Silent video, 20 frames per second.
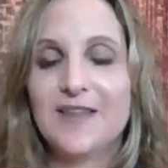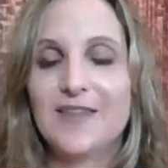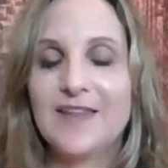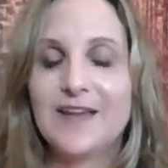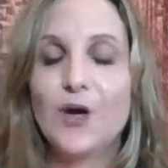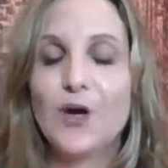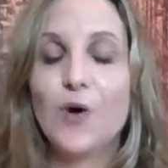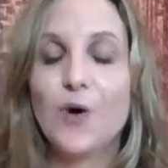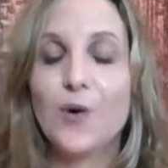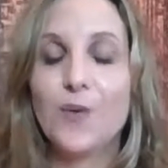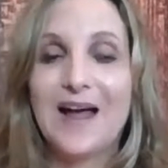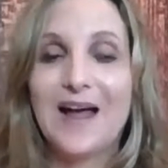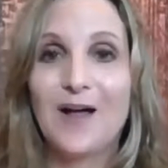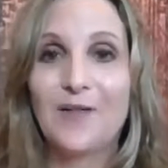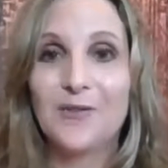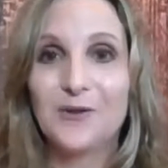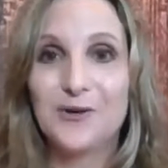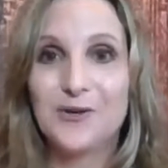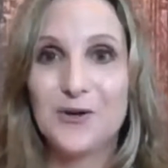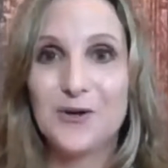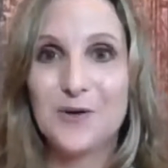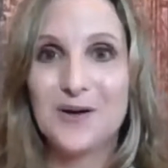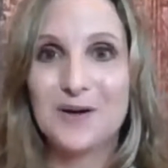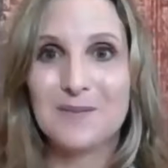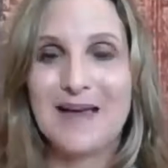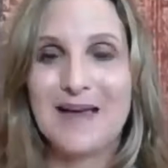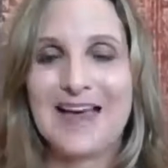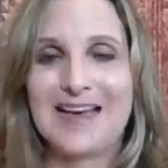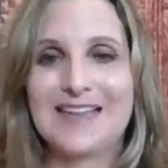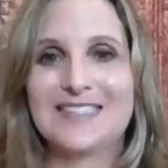They go around their
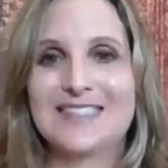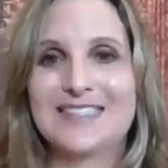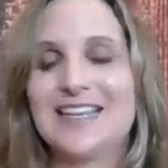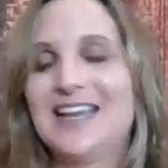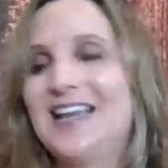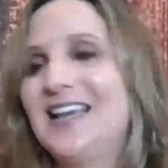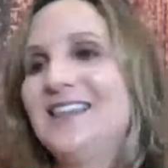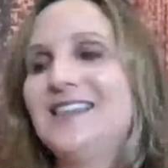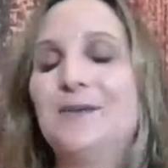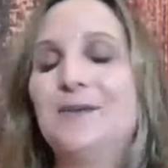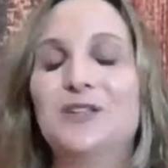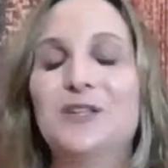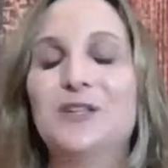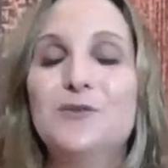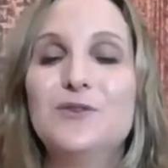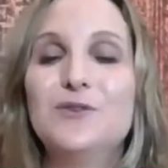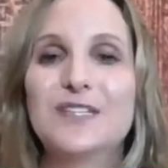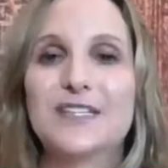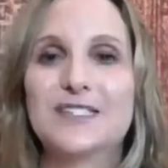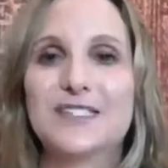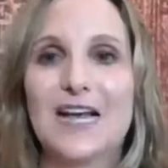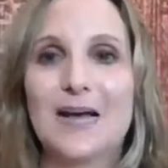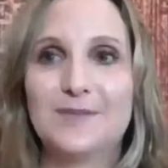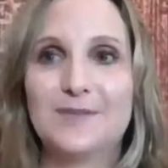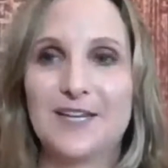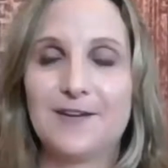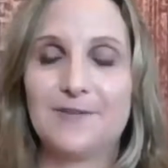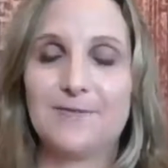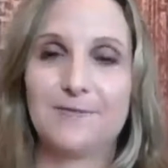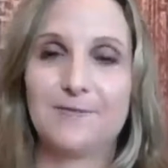yoga mats, and then when the music
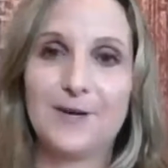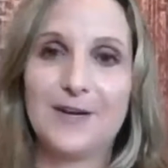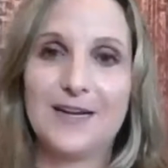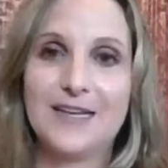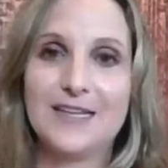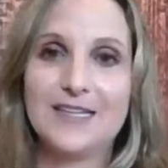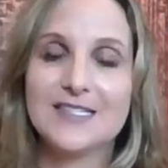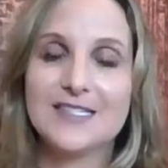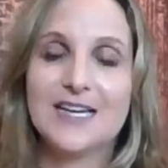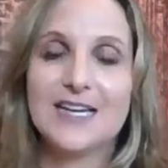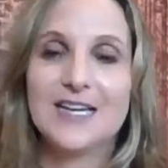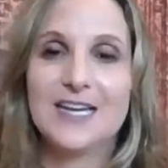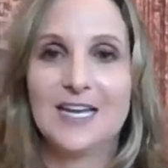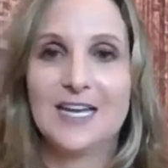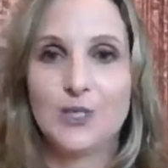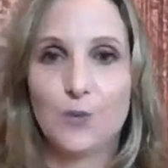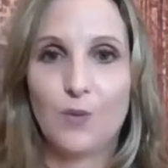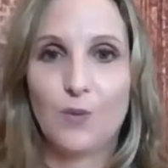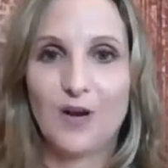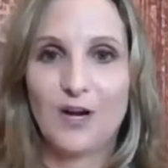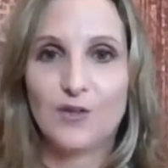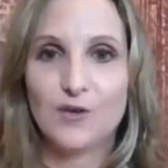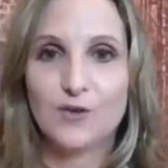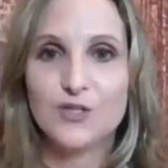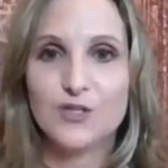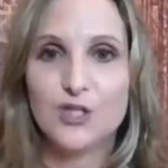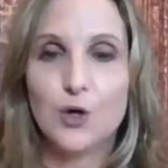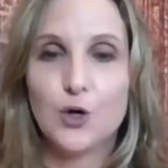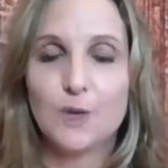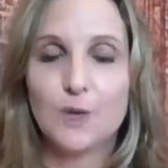stops, they freeze into one of
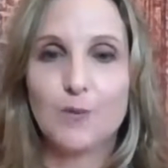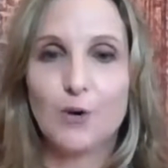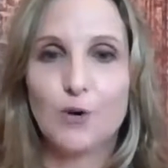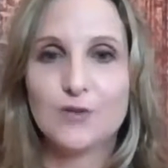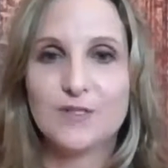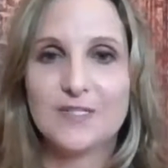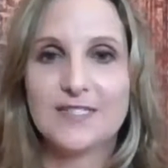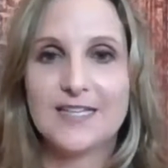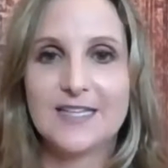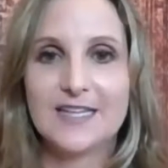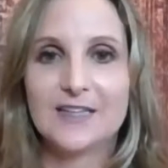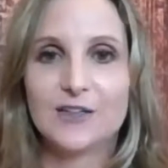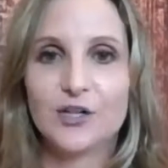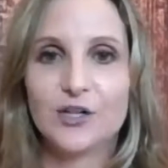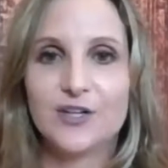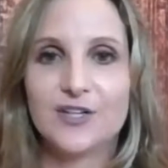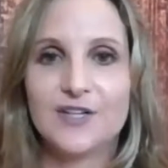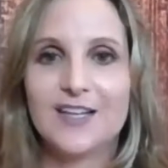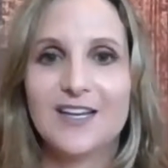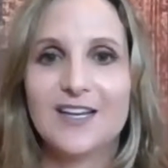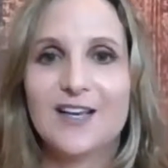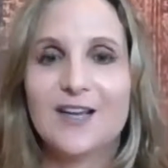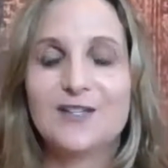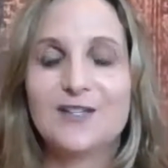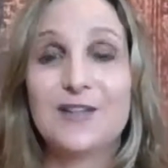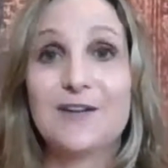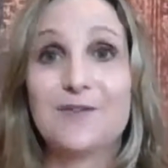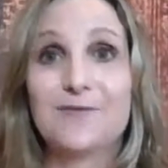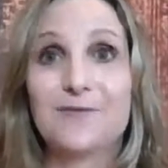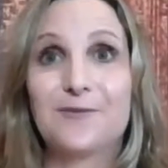those yoga poses they learned.
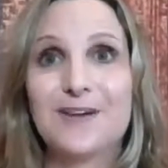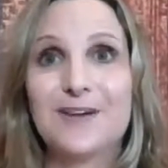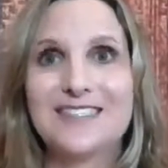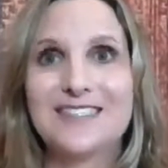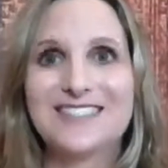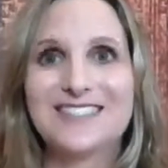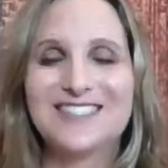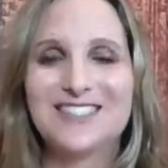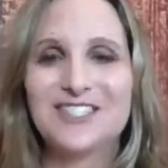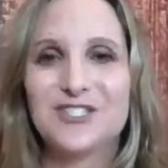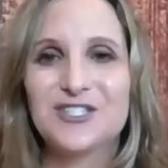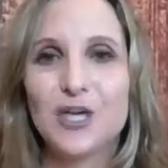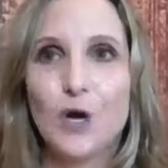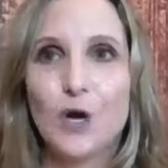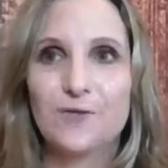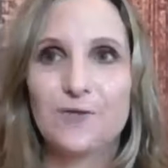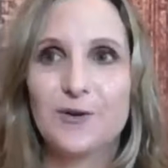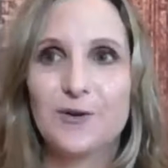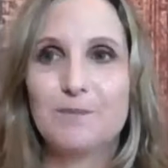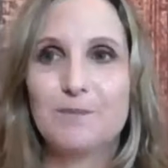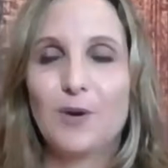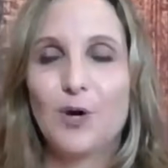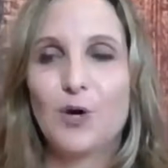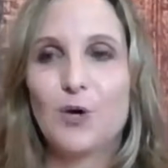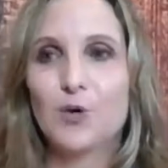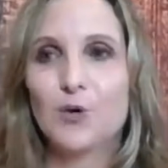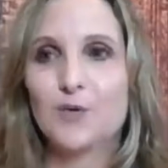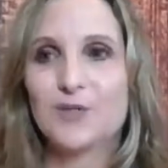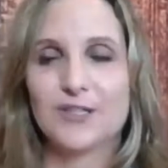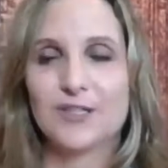So they freeze into dolphin
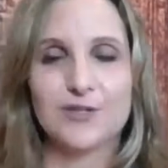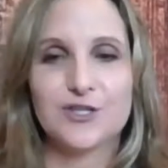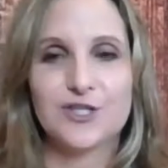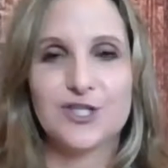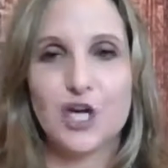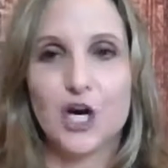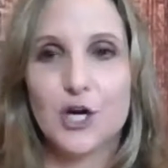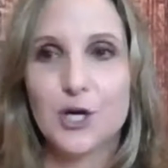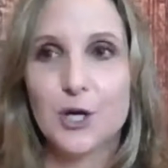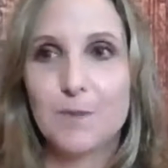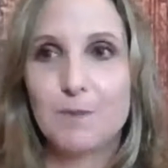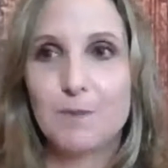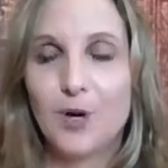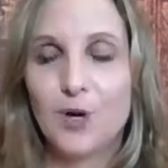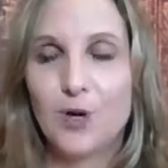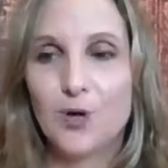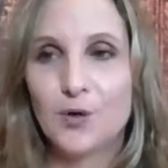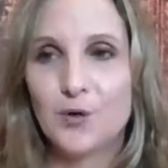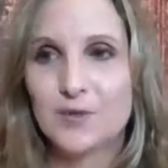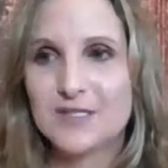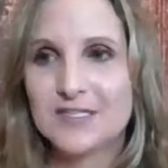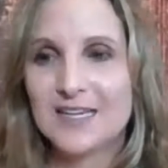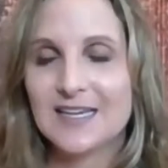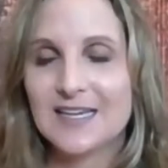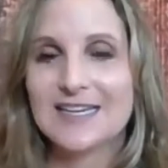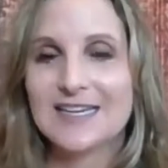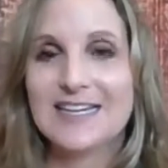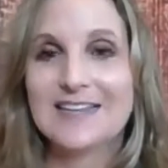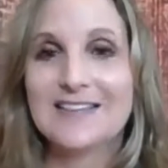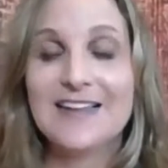pose or shark pose.
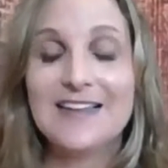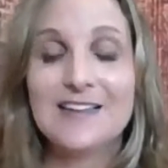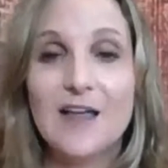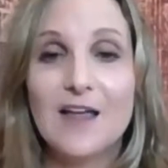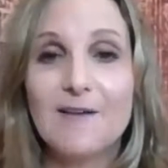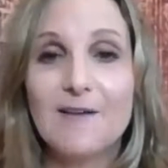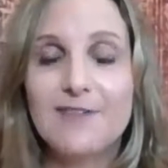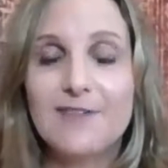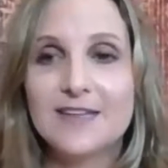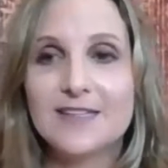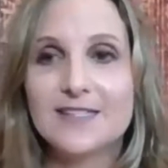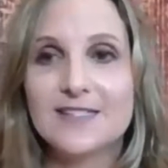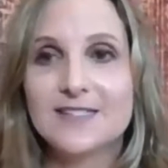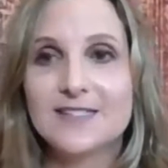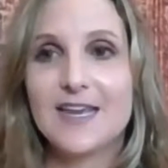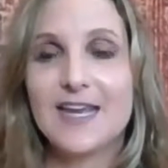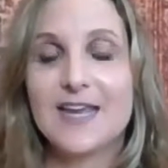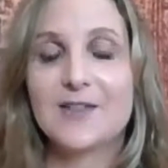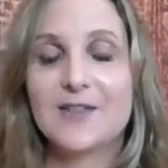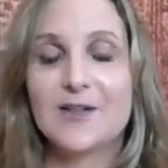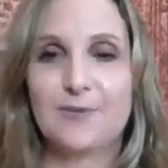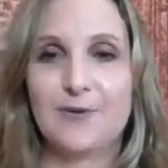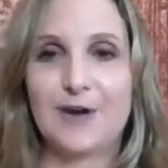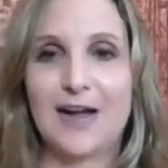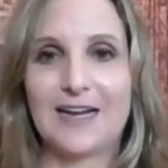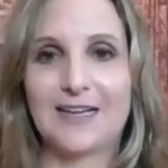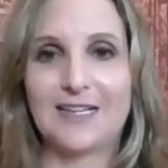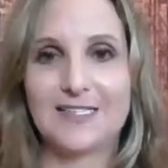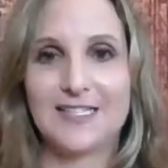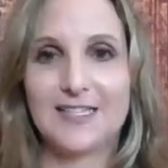And they love this, and they're
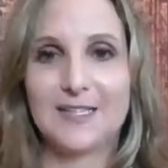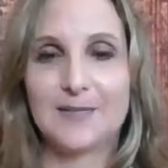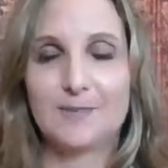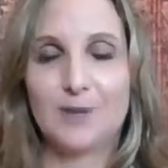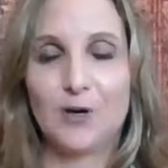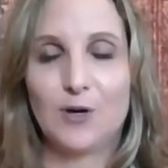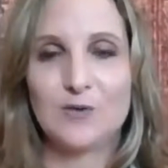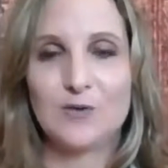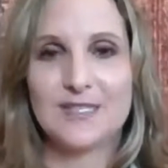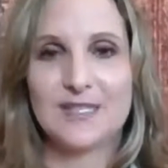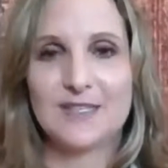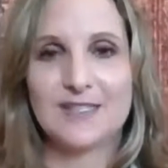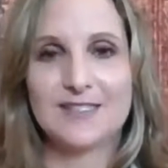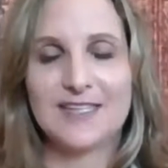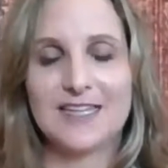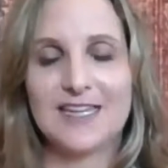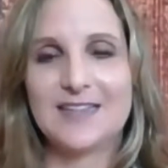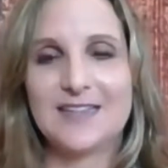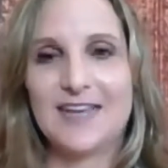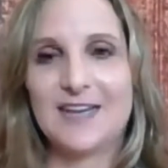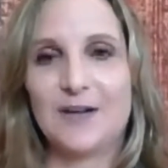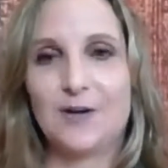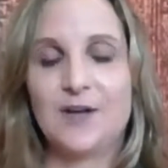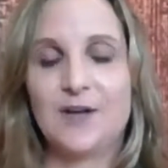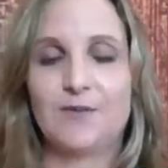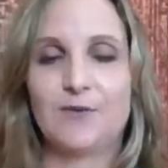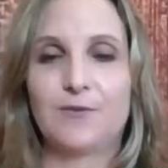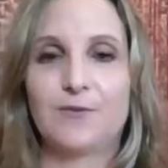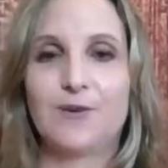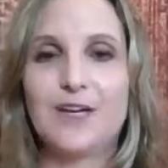practicing the poses, and they don't
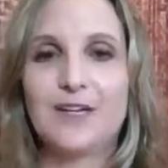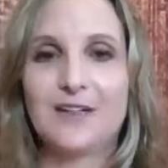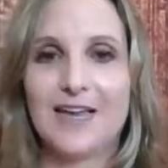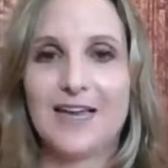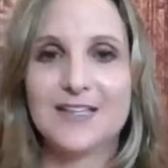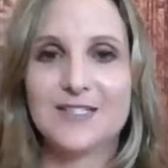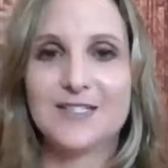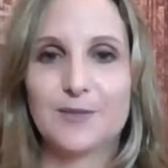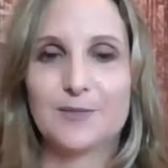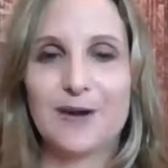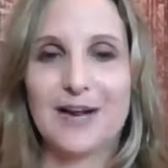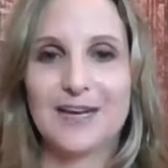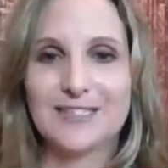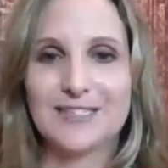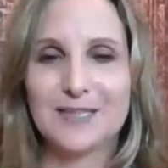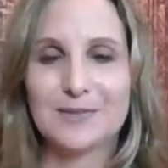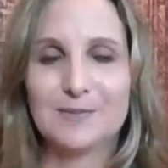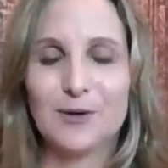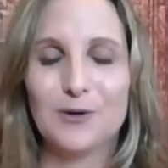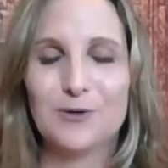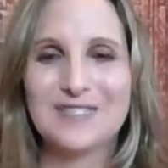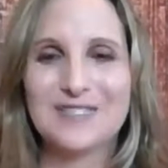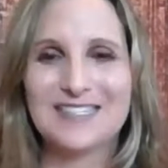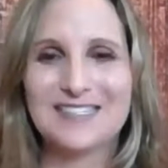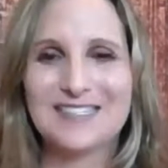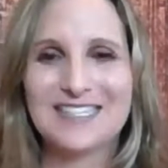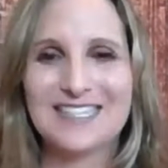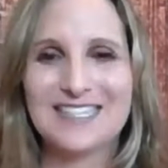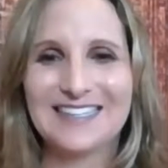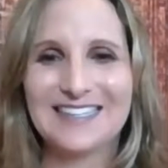even realize they're practicing the
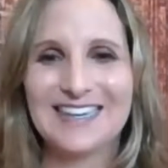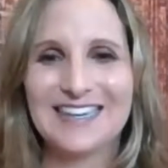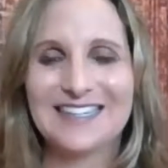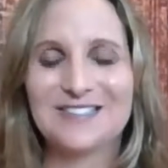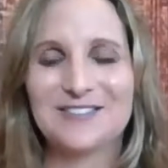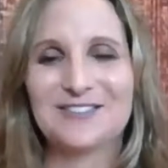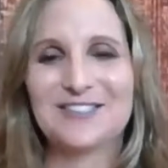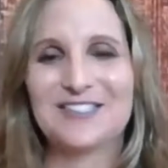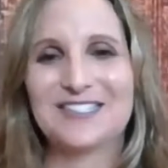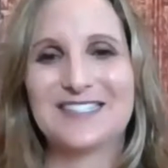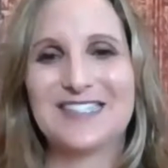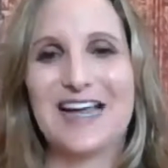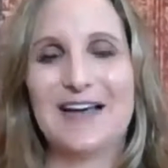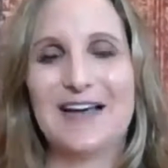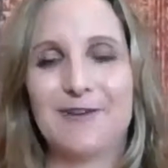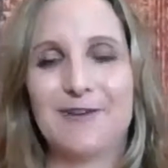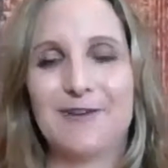poses because they're just